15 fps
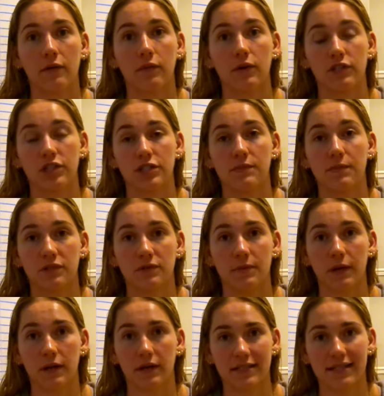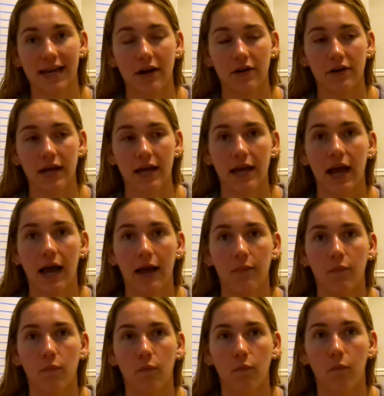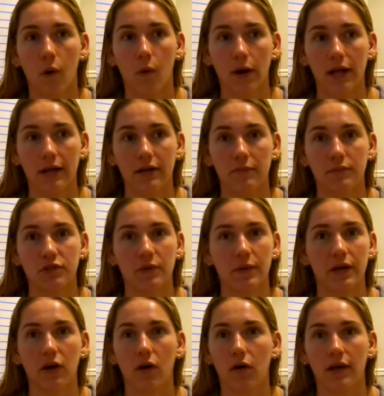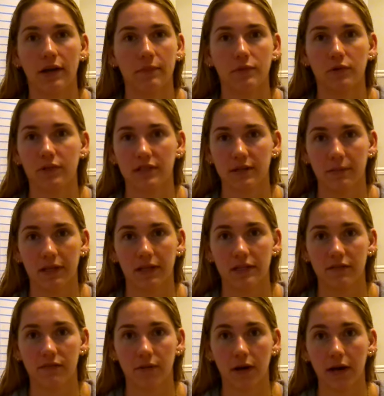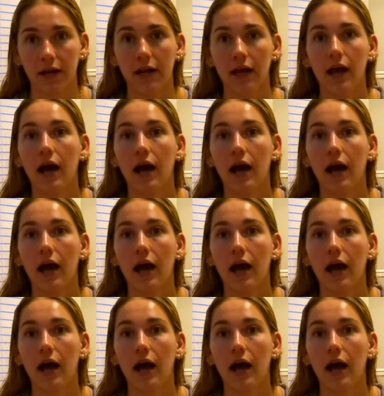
which is supposed to be on a Saturday, I won't end up doing. I'll end up doing something different.